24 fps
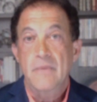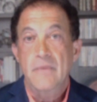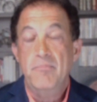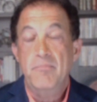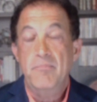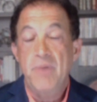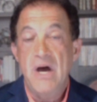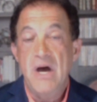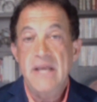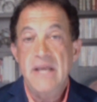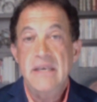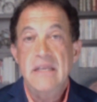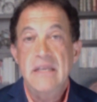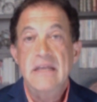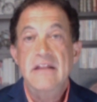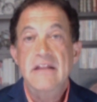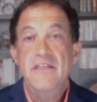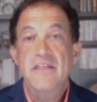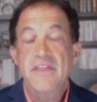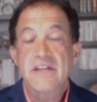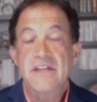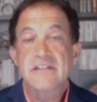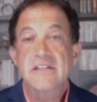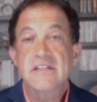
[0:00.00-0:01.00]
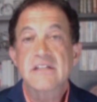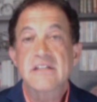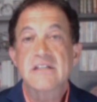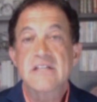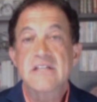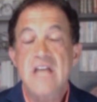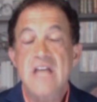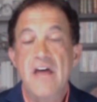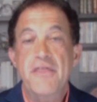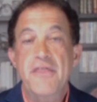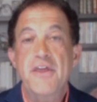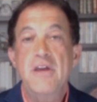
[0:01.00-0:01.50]
But this is
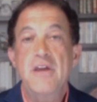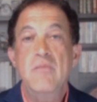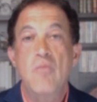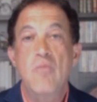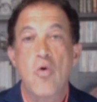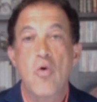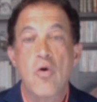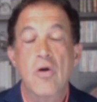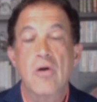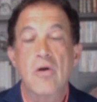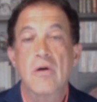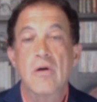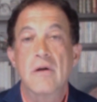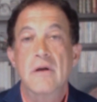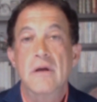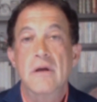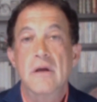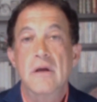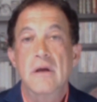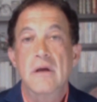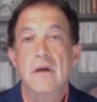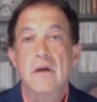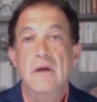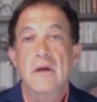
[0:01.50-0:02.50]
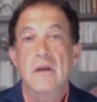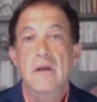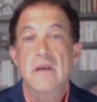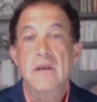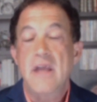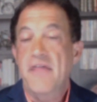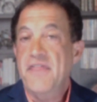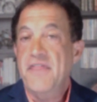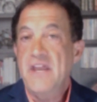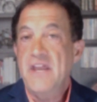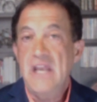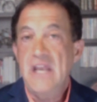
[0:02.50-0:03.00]
nothing more,
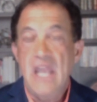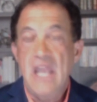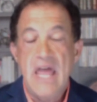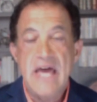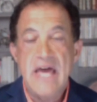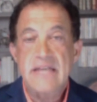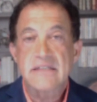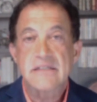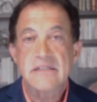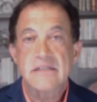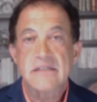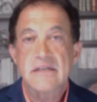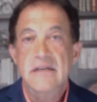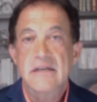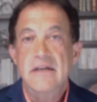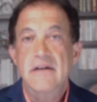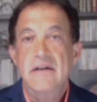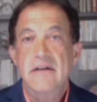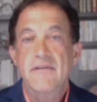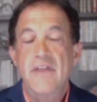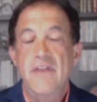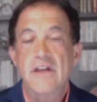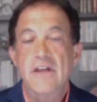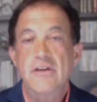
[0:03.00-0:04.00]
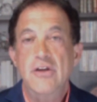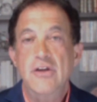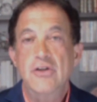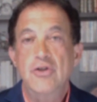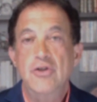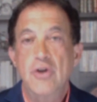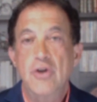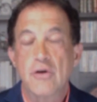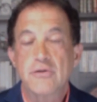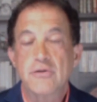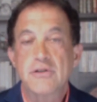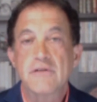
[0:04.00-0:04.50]
nothing less than the
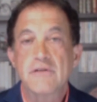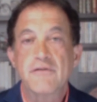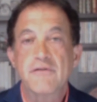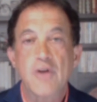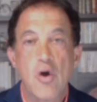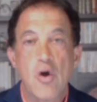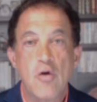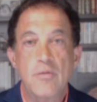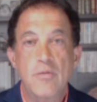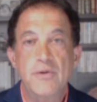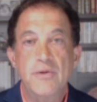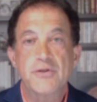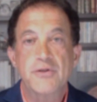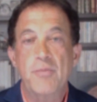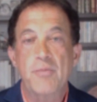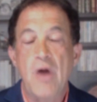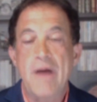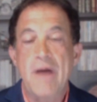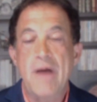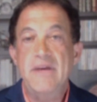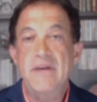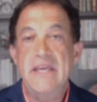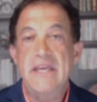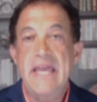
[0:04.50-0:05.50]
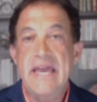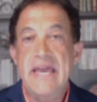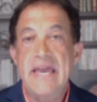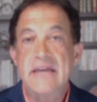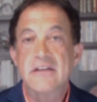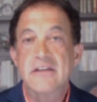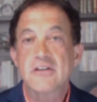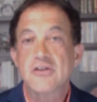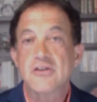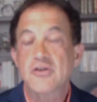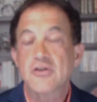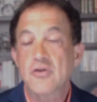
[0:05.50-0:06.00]
Joseph Goebbels
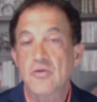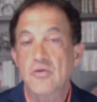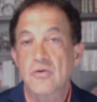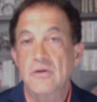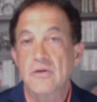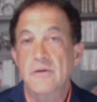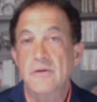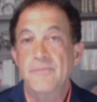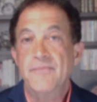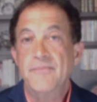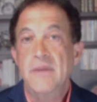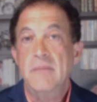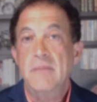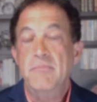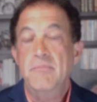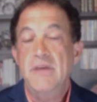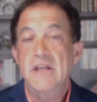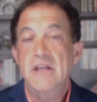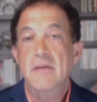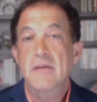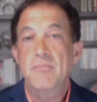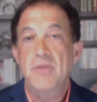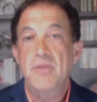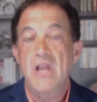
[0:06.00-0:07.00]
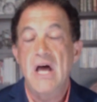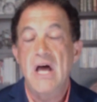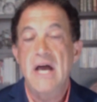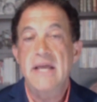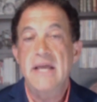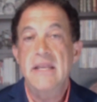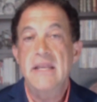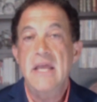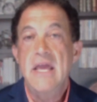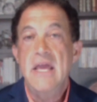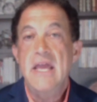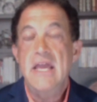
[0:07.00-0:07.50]
propaganda school being
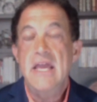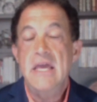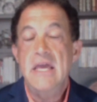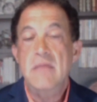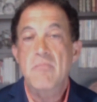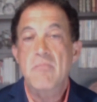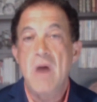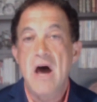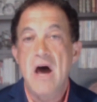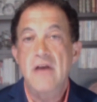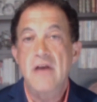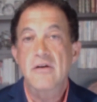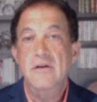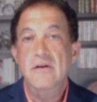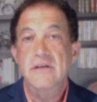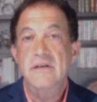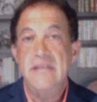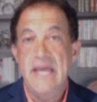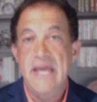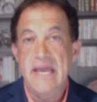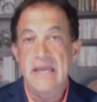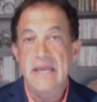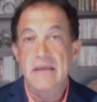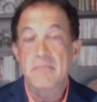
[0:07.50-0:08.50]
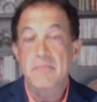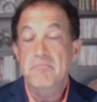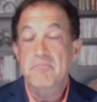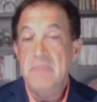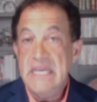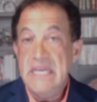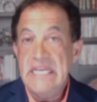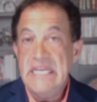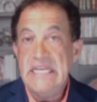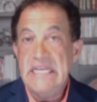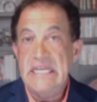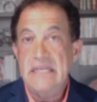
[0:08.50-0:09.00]
applied in modern day.
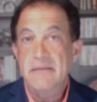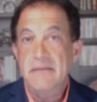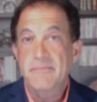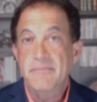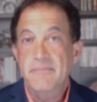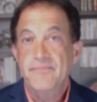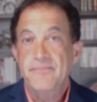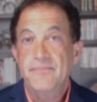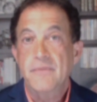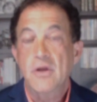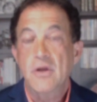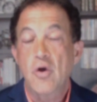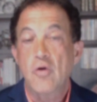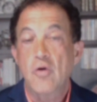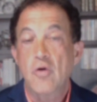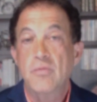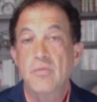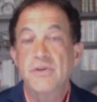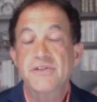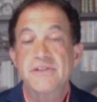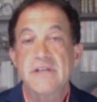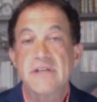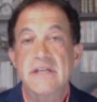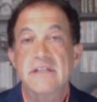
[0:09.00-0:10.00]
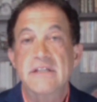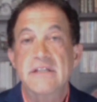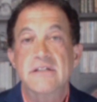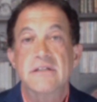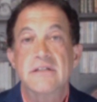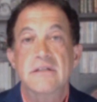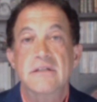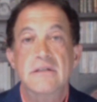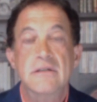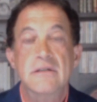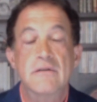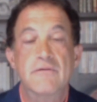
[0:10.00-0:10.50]
Meaning, Goebbels, as
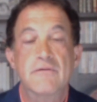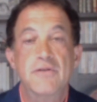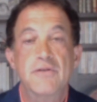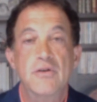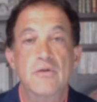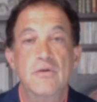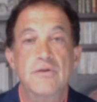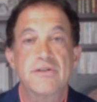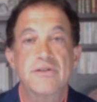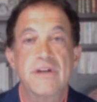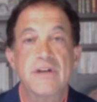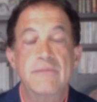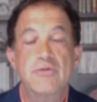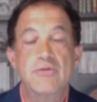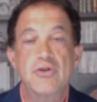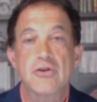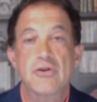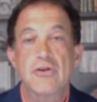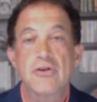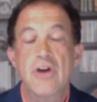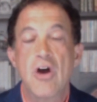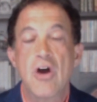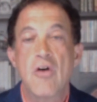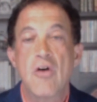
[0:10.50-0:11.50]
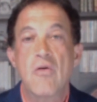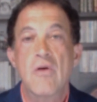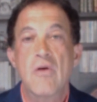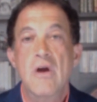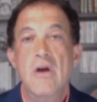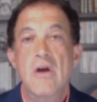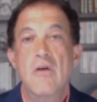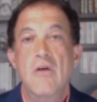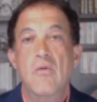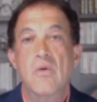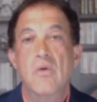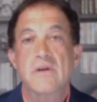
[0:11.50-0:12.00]
your viewers I'm sure know,
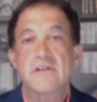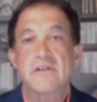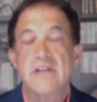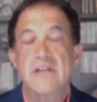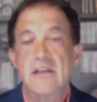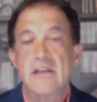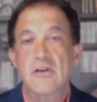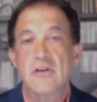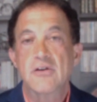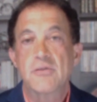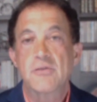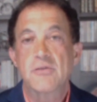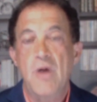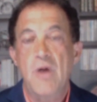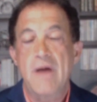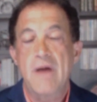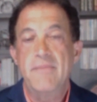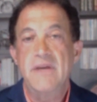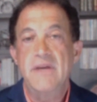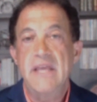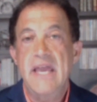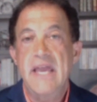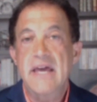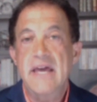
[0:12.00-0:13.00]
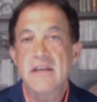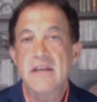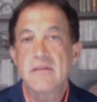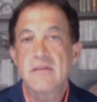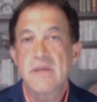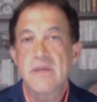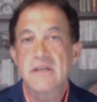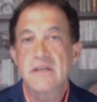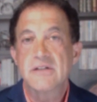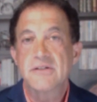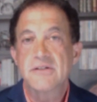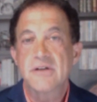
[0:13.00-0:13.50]
was Hitler's propaganda
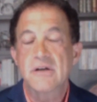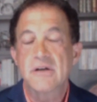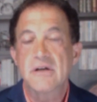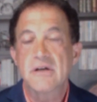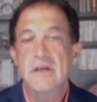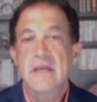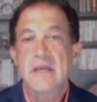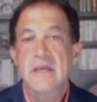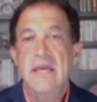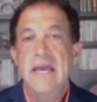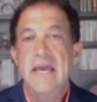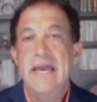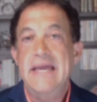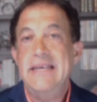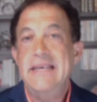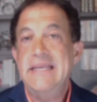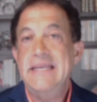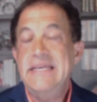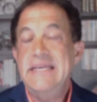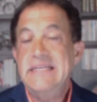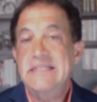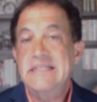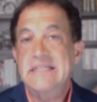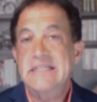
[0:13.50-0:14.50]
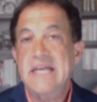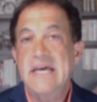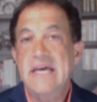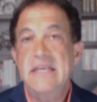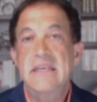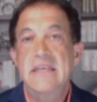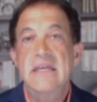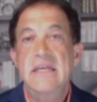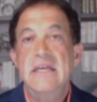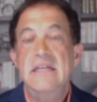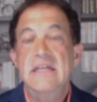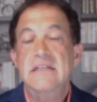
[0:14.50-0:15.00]
minister, and he
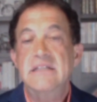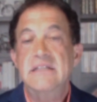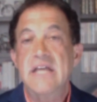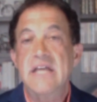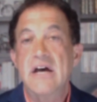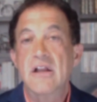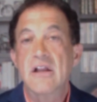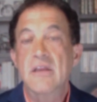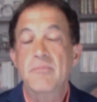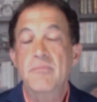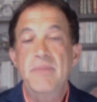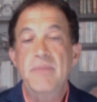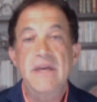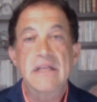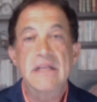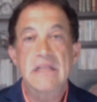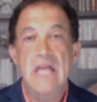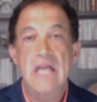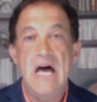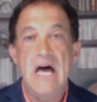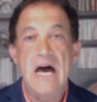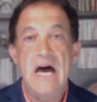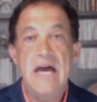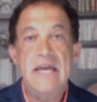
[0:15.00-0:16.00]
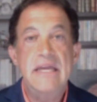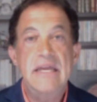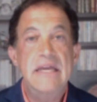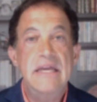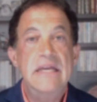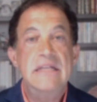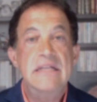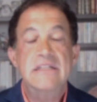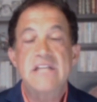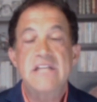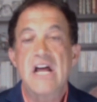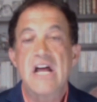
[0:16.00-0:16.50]
said, tell a big lie,
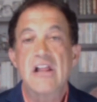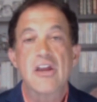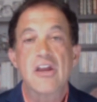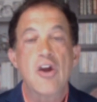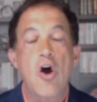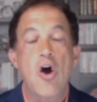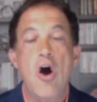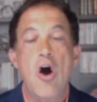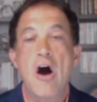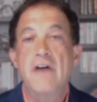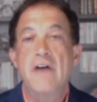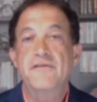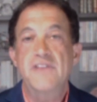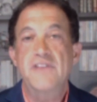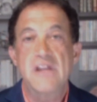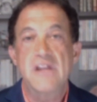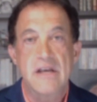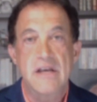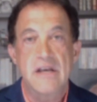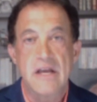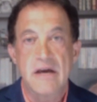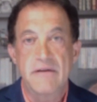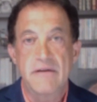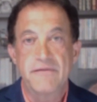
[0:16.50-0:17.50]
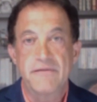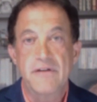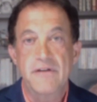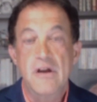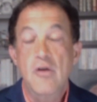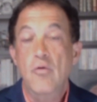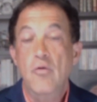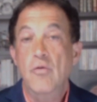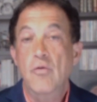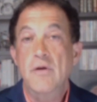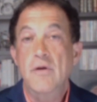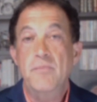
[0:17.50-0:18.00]
tell it often enough,
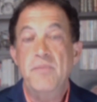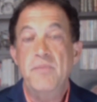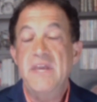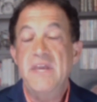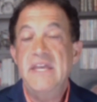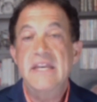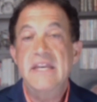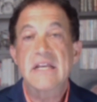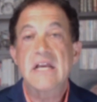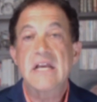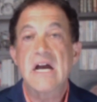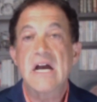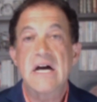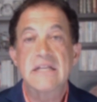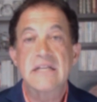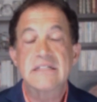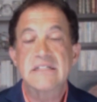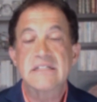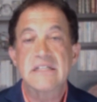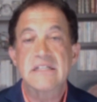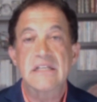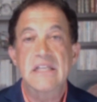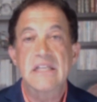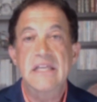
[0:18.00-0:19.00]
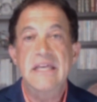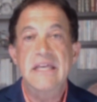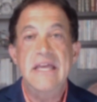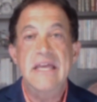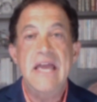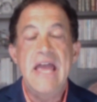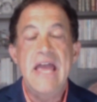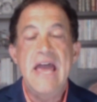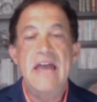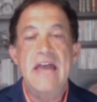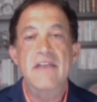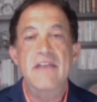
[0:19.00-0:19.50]
repeat it constantly,
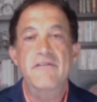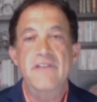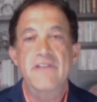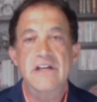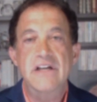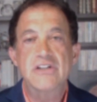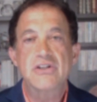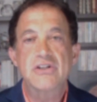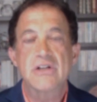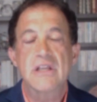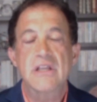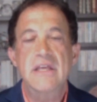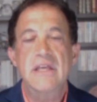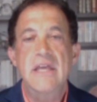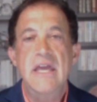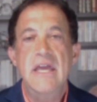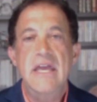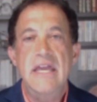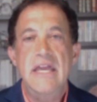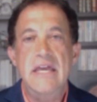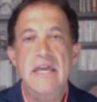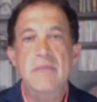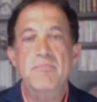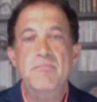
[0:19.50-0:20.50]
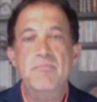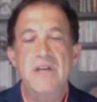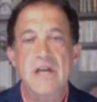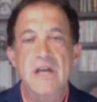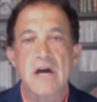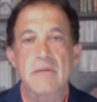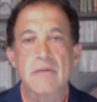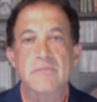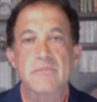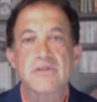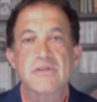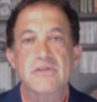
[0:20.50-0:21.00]
and eventually it
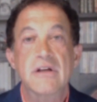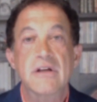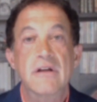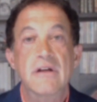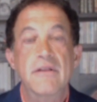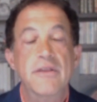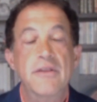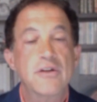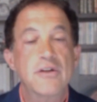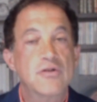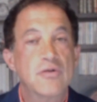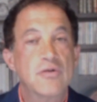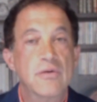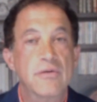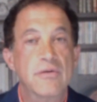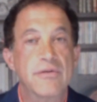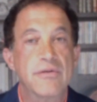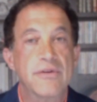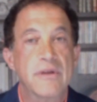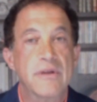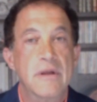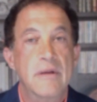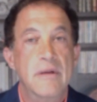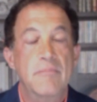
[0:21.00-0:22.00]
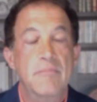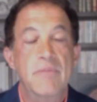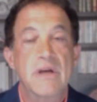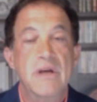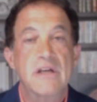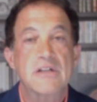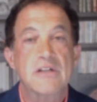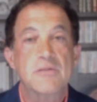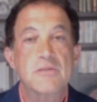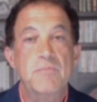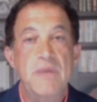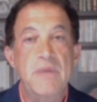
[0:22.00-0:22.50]
becomes the truth
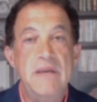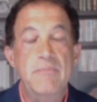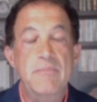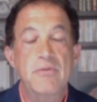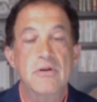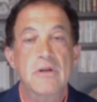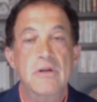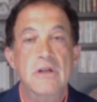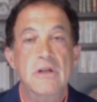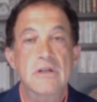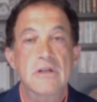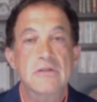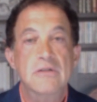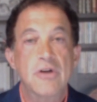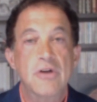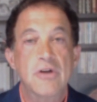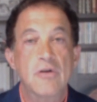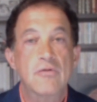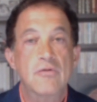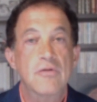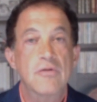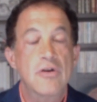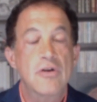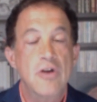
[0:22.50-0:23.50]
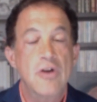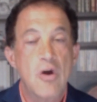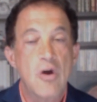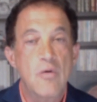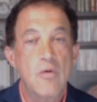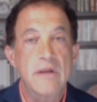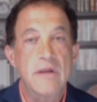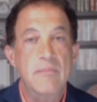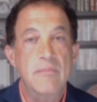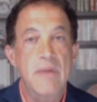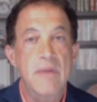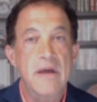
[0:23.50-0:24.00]
because people don't know
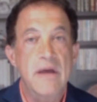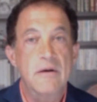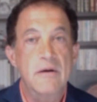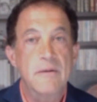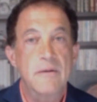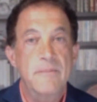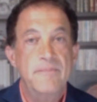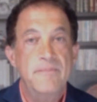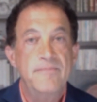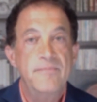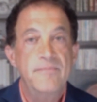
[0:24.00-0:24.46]
any better.